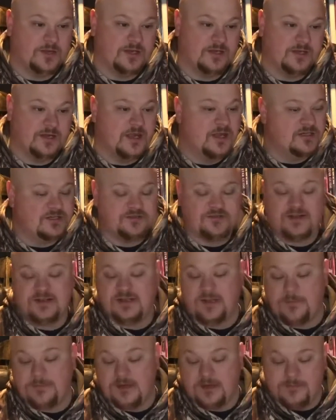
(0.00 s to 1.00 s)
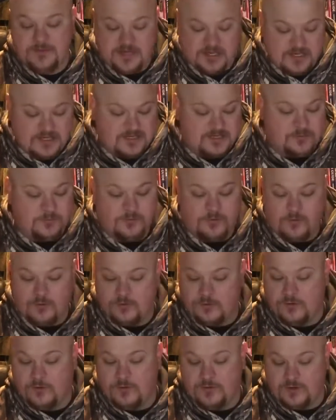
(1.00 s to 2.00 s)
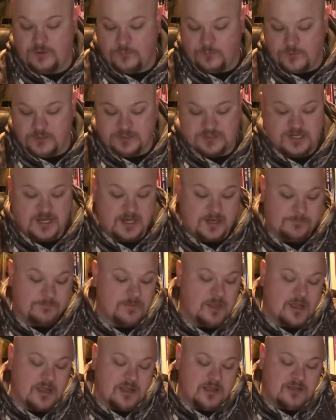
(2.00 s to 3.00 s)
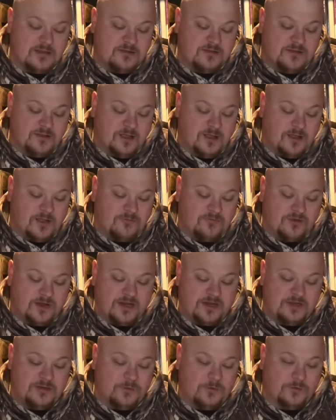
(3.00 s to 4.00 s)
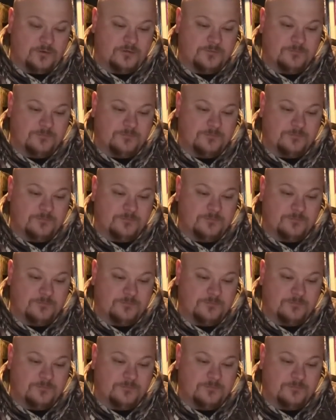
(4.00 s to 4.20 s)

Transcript: just like WWE did with Hulk Hogan at one time. Randy Orton,